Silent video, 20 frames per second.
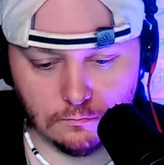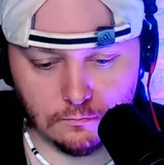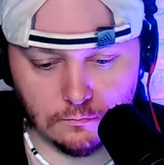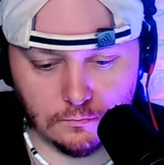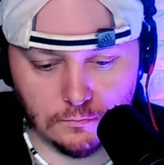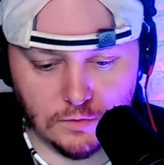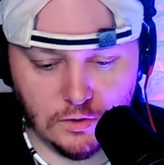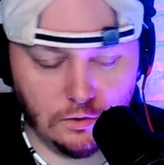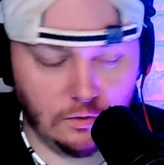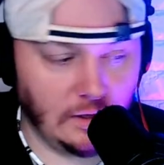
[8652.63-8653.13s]

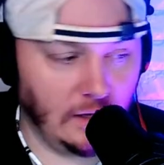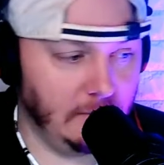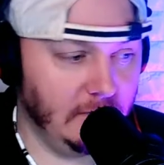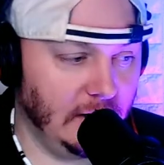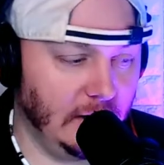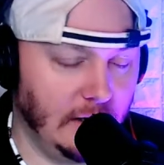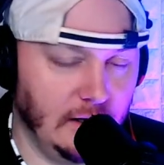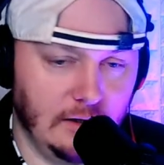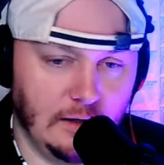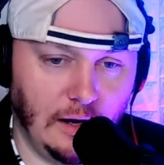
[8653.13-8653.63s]
Dude, I
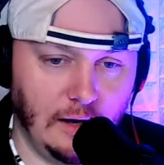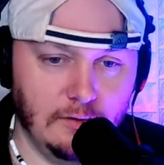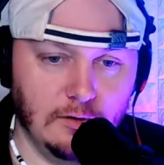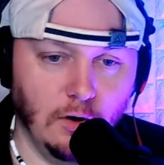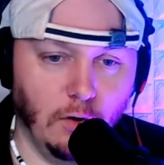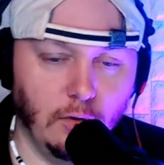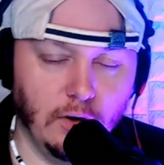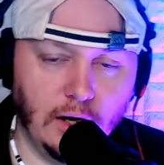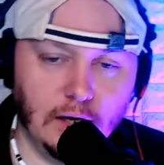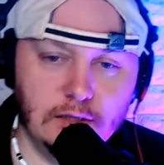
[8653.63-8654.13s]
mean, I know
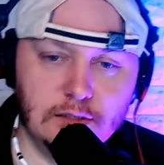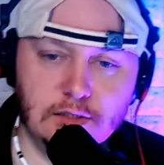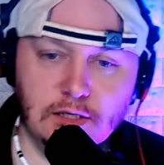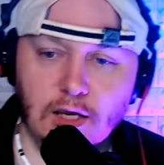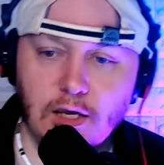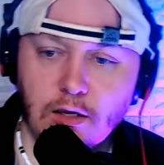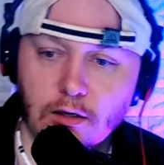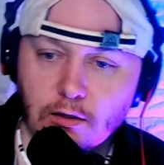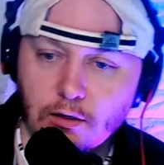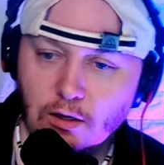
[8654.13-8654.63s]
what I
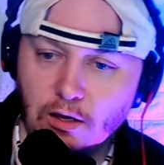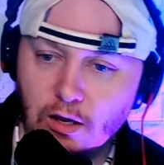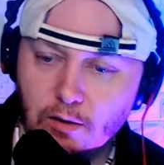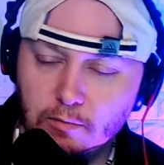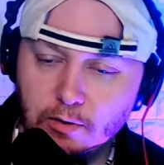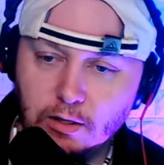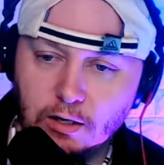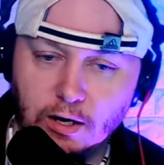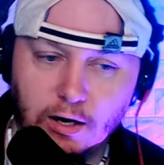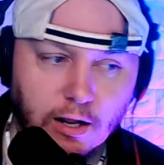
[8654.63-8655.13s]
see. I
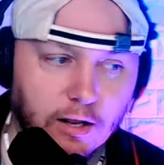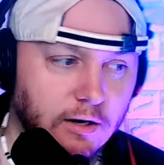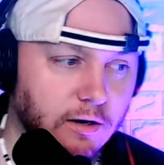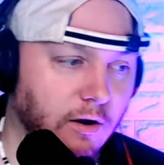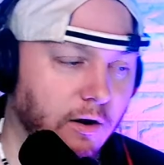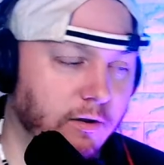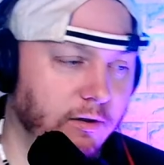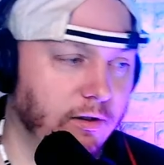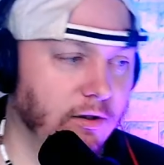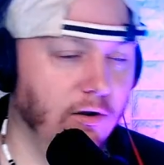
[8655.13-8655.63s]
mean, and I know,
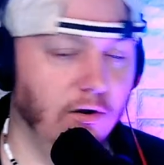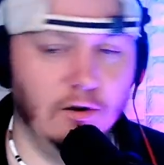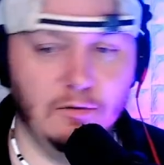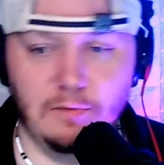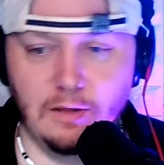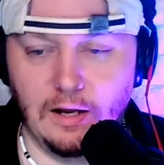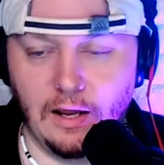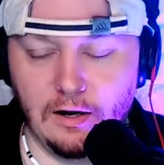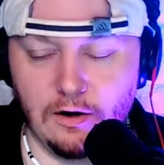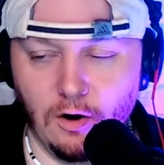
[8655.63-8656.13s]
you know what I mean?
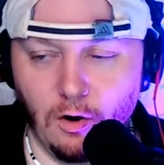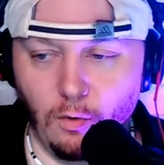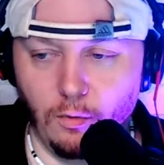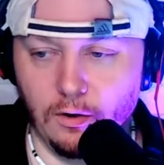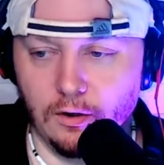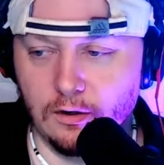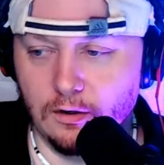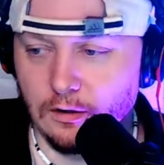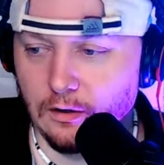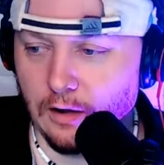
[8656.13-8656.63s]
I know what
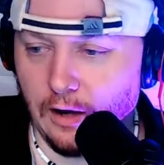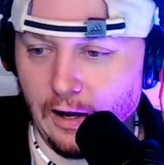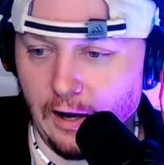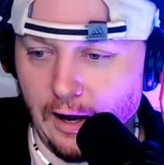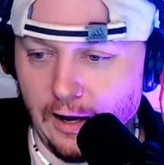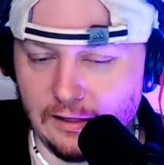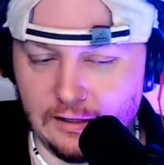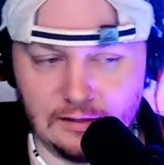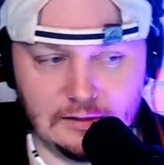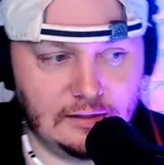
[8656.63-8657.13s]
I
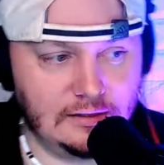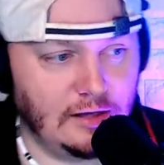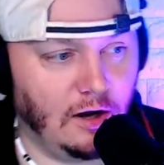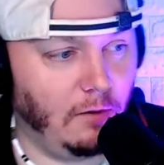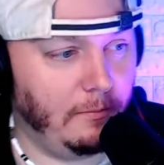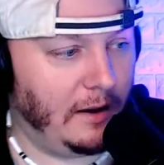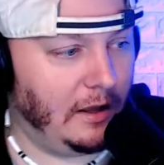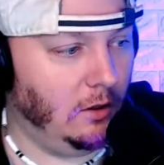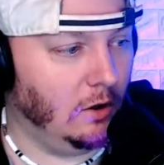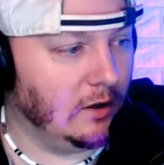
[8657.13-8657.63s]
can tell by
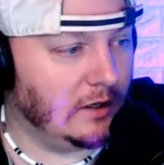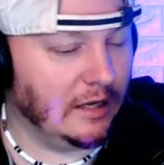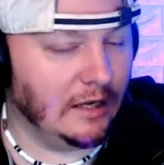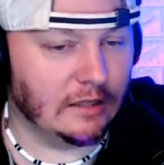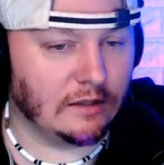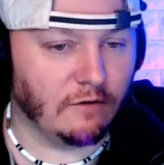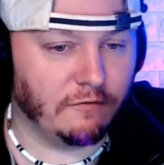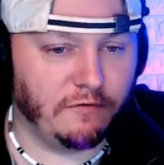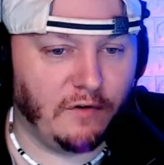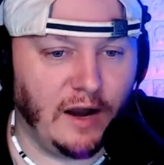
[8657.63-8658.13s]
looking at the
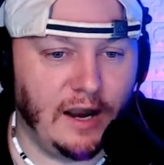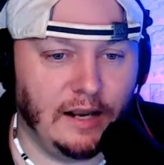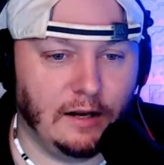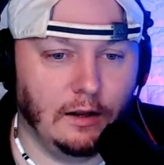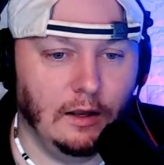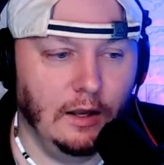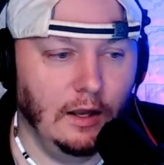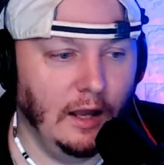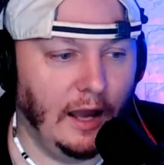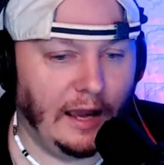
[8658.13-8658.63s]
fight.
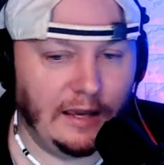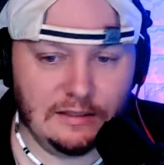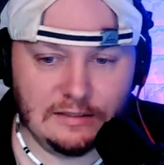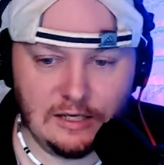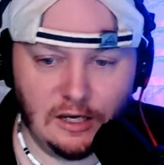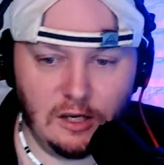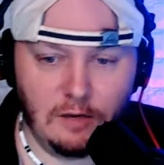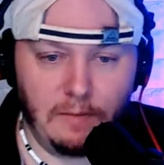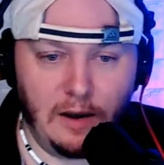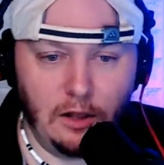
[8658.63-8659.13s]
I can tell
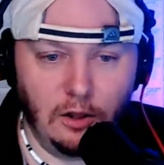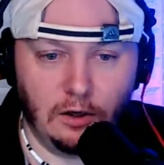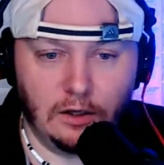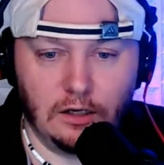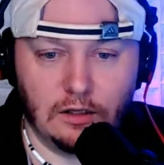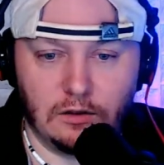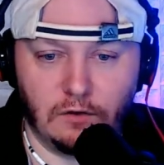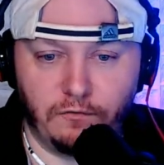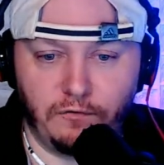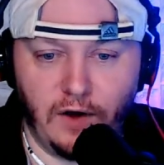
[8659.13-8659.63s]
you by looking at
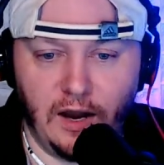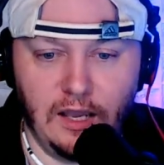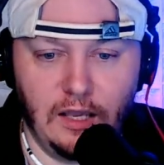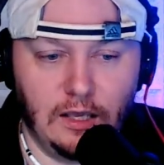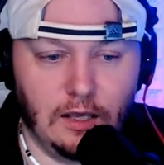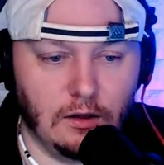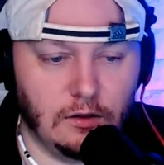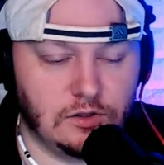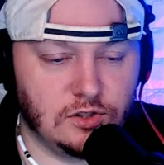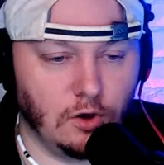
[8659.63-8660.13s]
the fight,
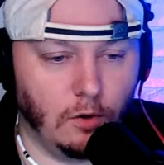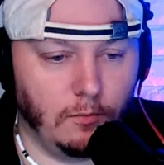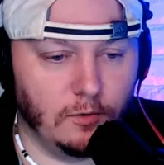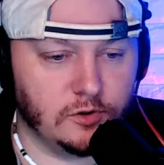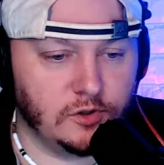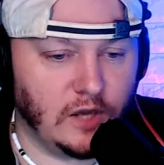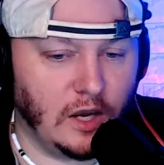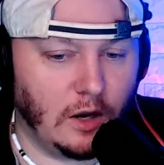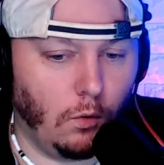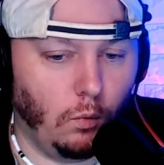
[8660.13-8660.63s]
it's almost
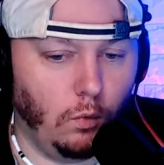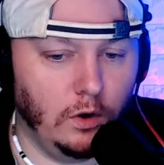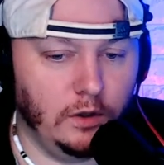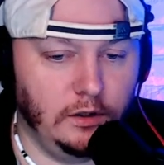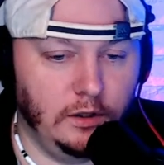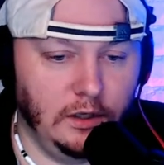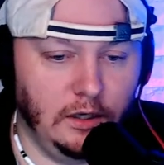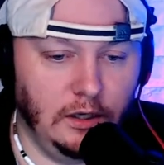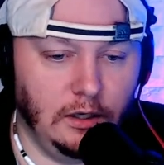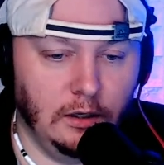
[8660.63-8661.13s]
like
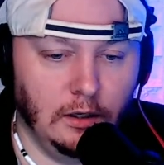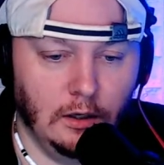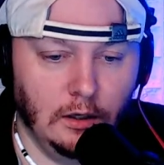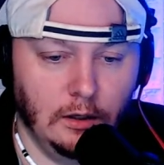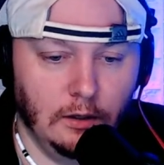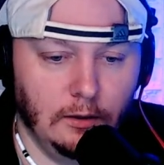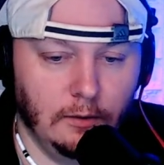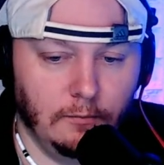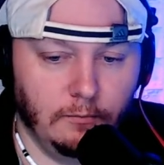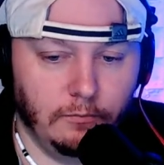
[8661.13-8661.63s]
Woodley
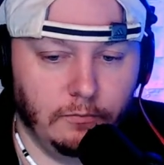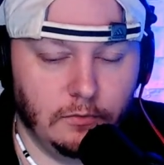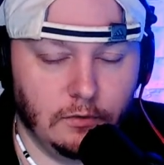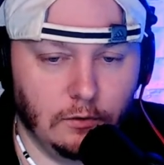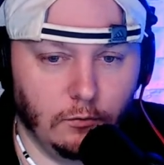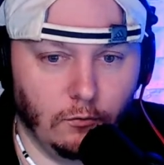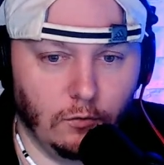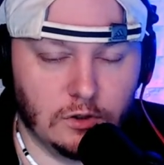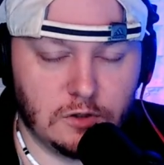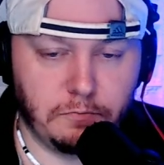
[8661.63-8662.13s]

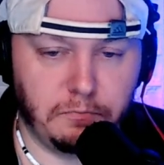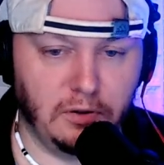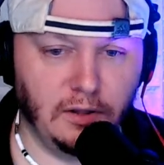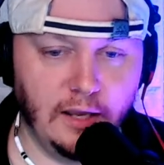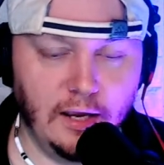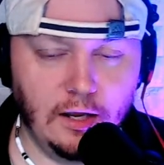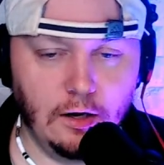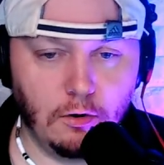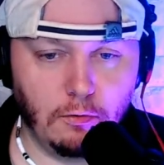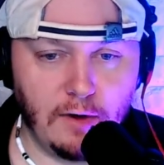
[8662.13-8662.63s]
was
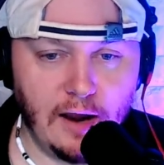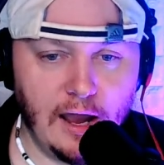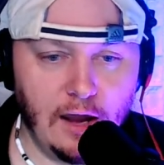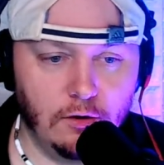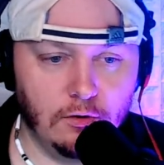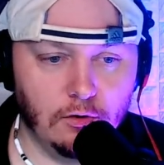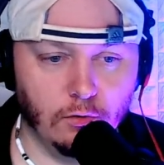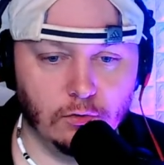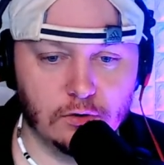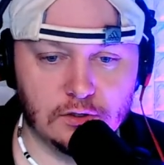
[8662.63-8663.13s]
playing around or
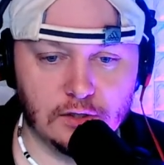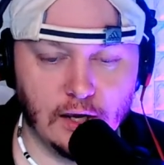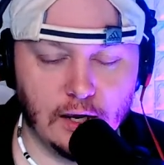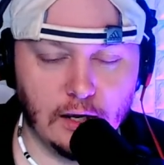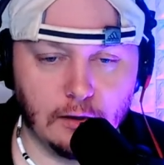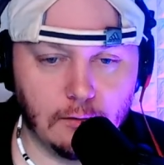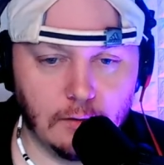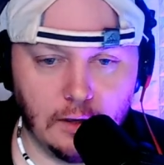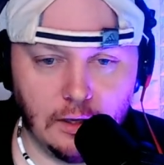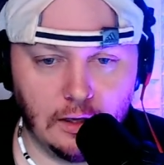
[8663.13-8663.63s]
was
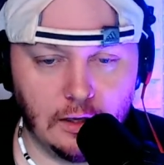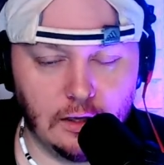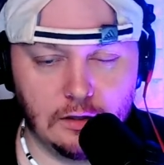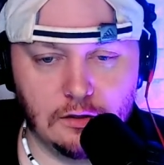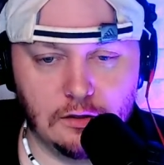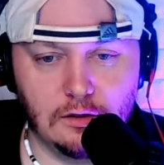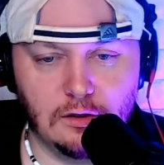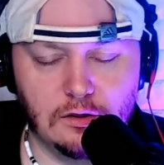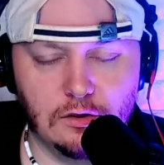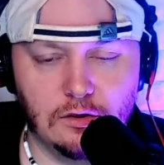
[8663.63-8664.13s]
like,
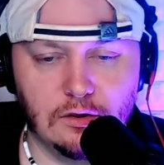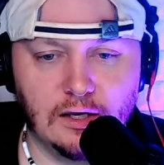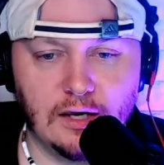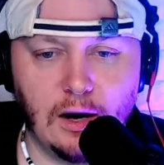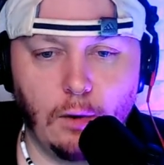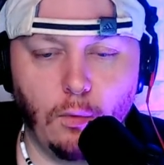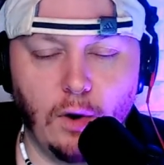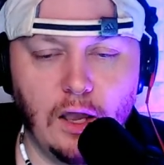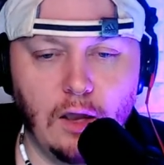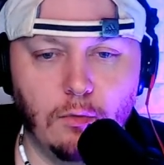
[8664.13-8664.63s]
the
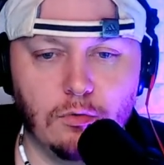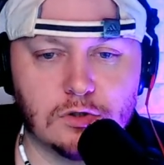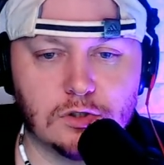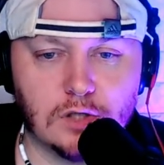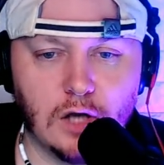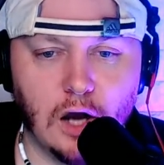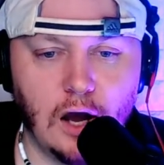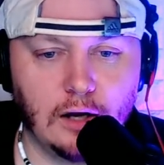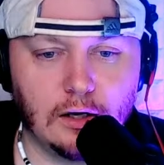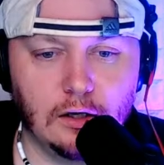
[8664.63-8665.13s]
way he was
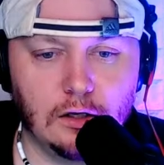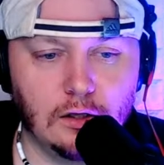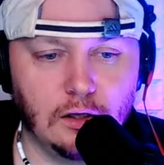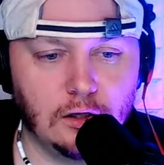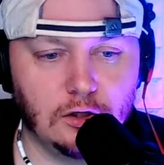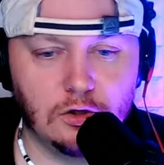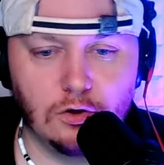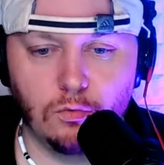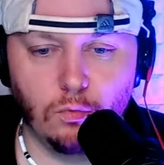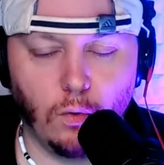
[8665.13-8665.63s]
talking, like,
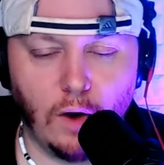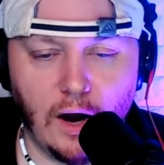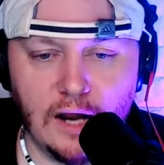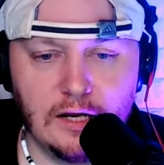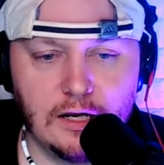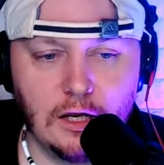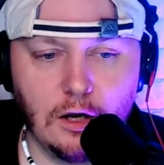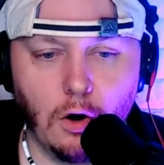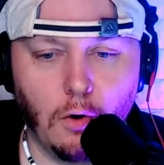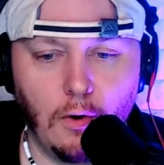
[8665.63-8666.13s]
dude, why didn't he
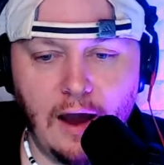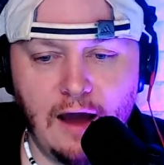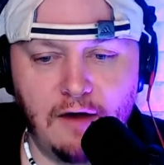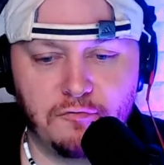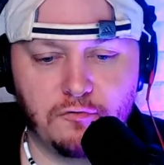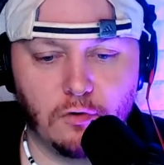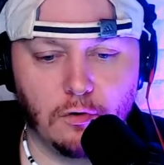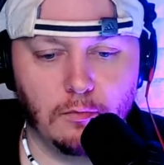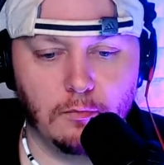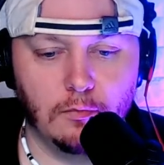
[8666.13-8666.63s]
go after
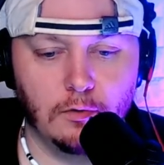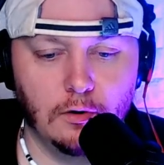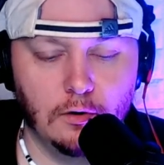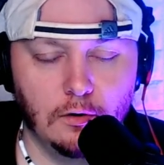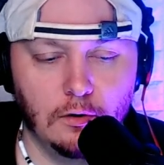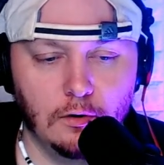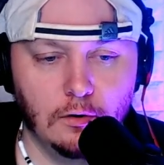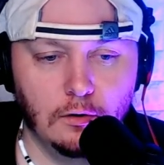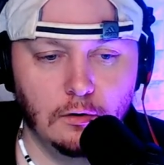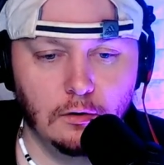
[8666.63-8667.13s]
him?
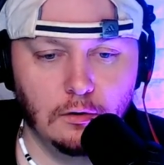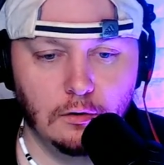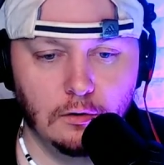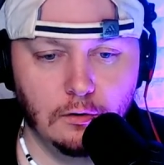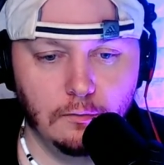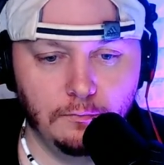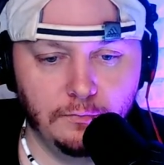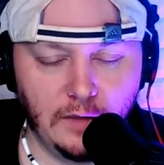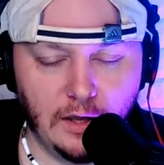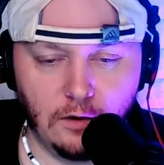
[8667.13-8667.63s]

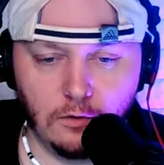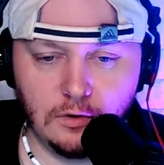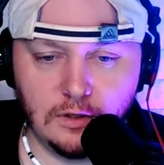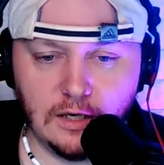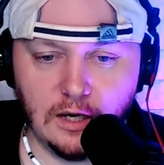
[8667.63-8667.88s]
I don't care.